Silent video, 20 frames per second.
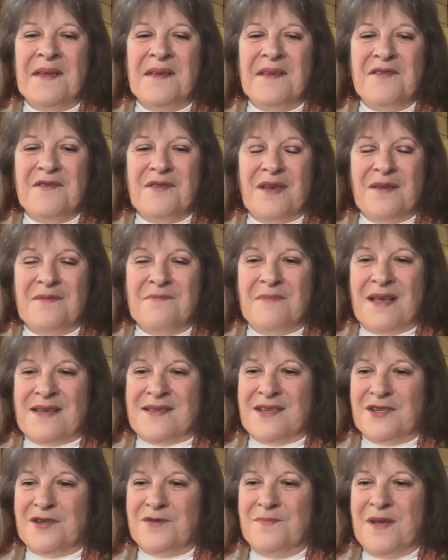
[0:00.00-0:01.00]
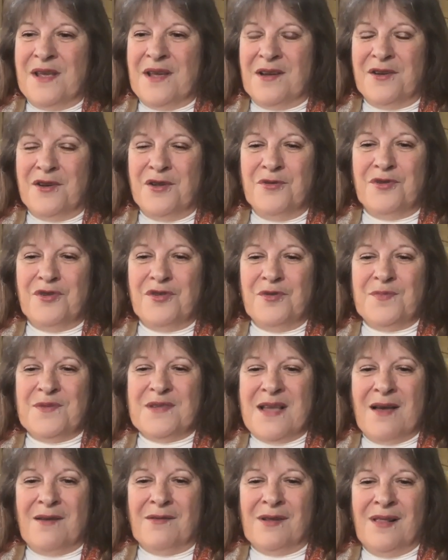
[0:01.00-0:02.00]
You can message me on YouTube,
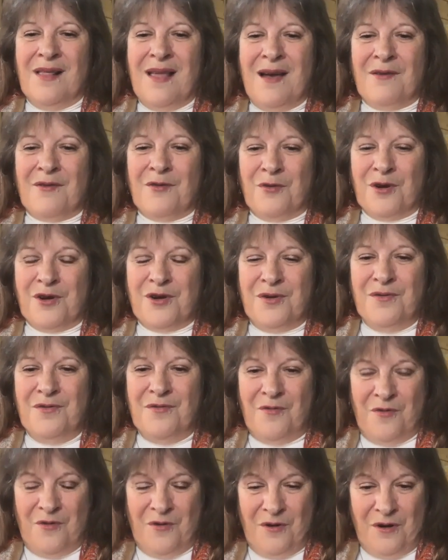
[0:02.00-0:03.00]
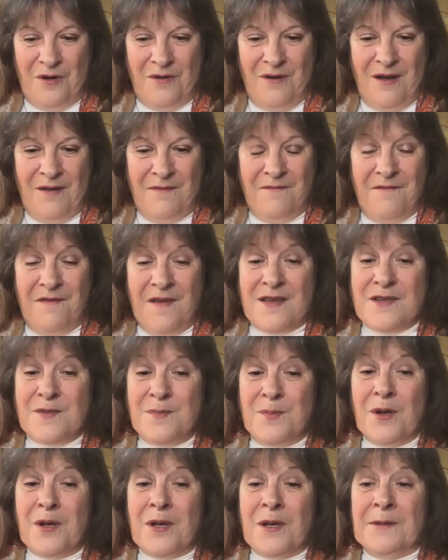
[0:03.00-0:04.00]
SoundCloud, or, or uh,
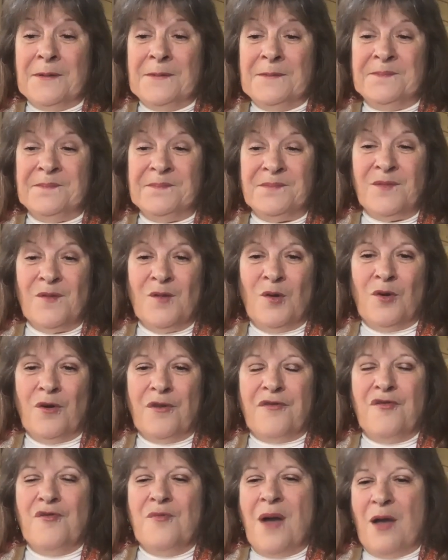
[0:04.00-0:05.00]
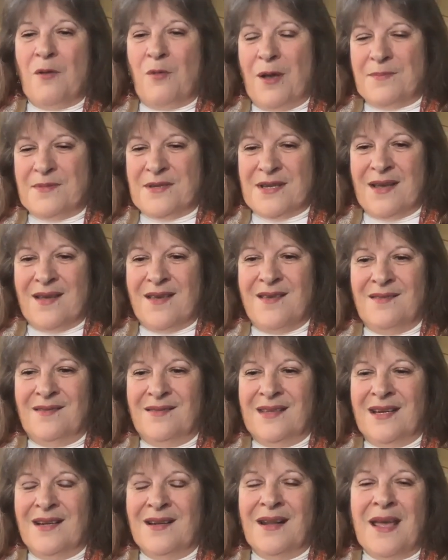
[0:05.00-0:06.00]
Facebook, or through my website,
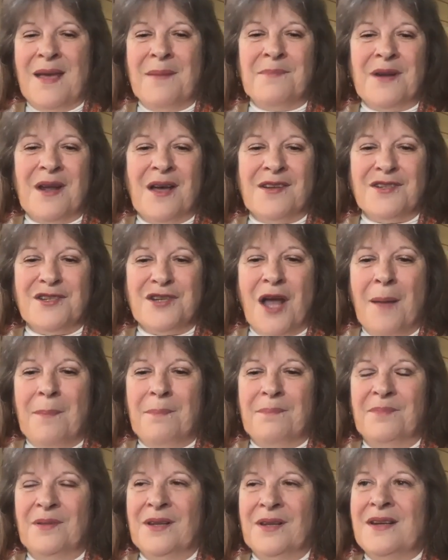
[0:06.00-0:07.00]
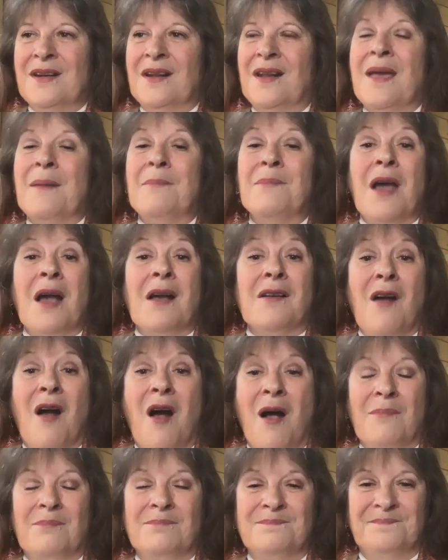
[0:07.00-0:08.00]
lyndalamp.shop,
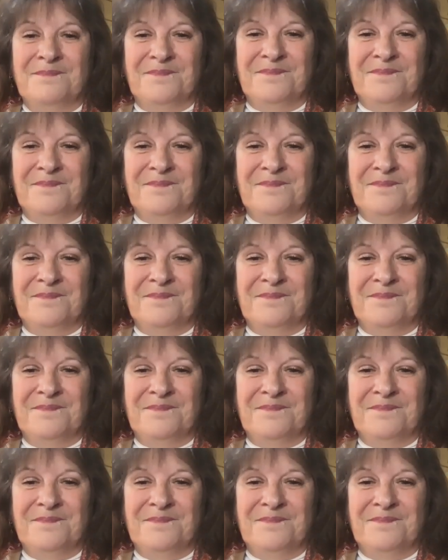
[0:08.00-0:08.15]
lyndalamp.com.